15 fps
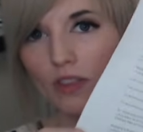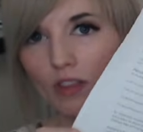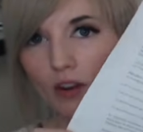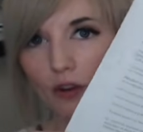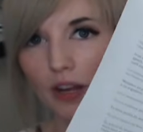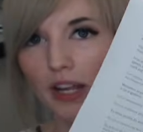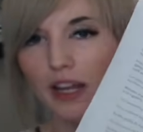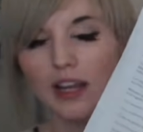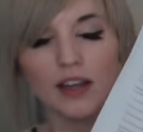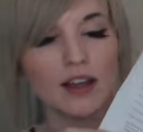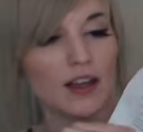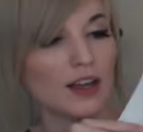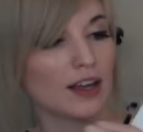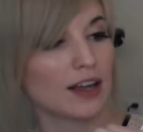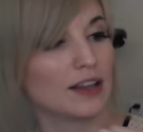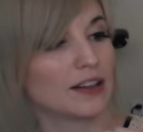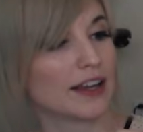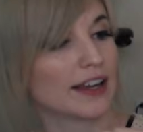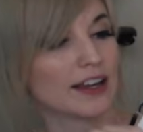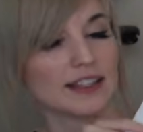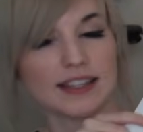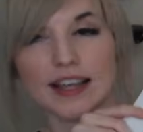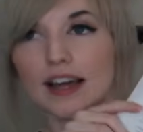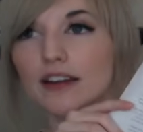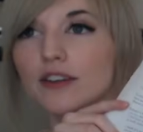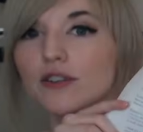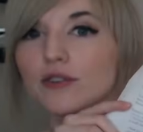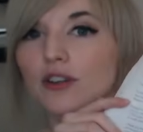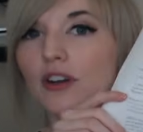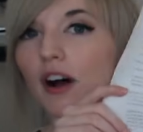okay, and like I said, you
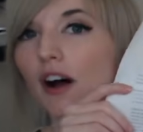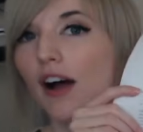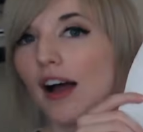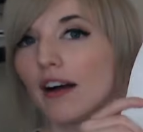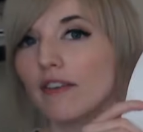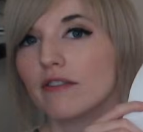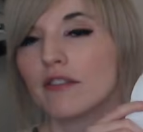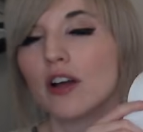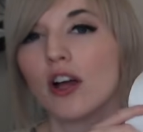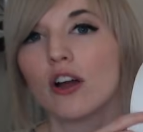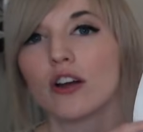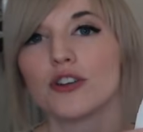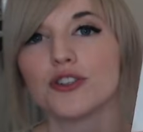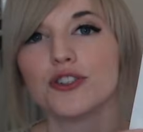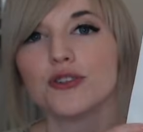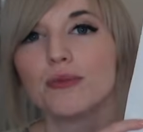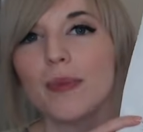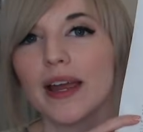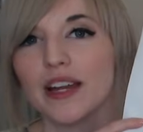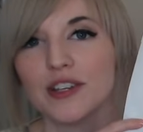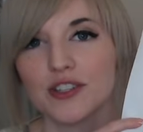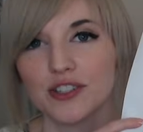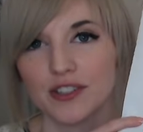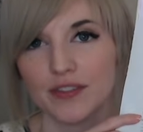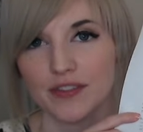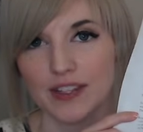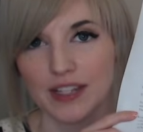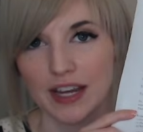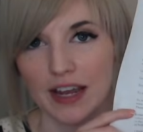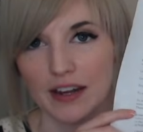should all have 2 pages of
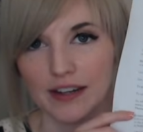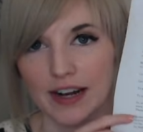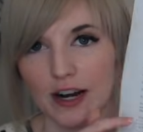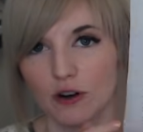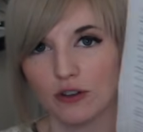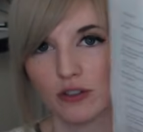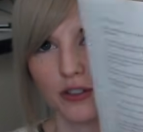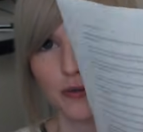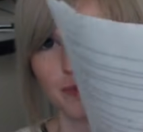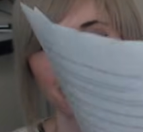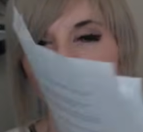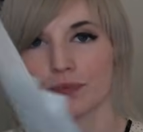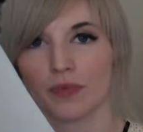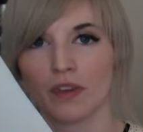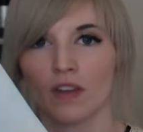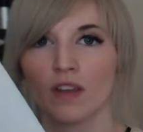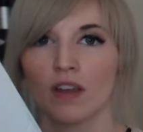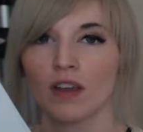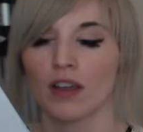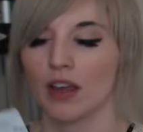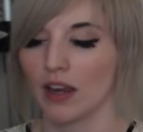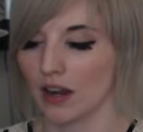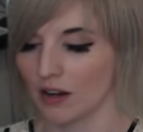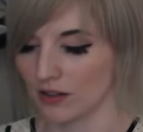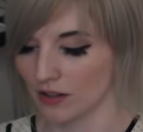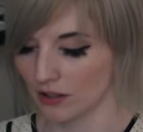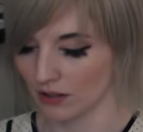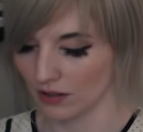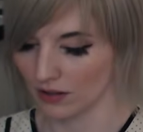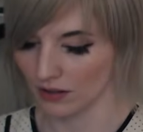this handout.
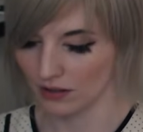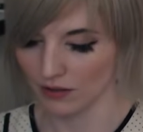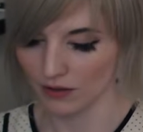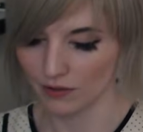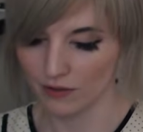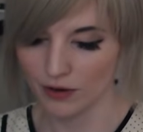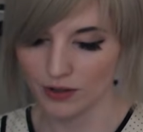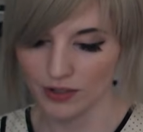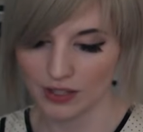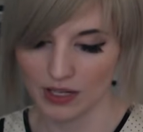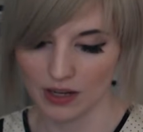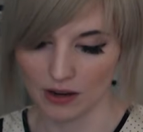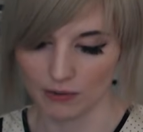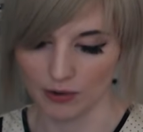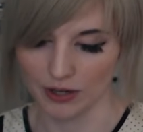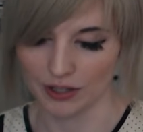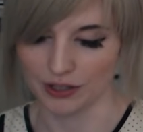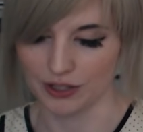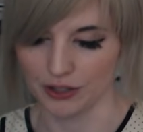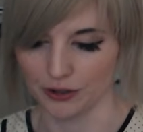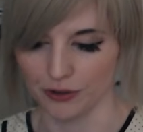And the first thing I want to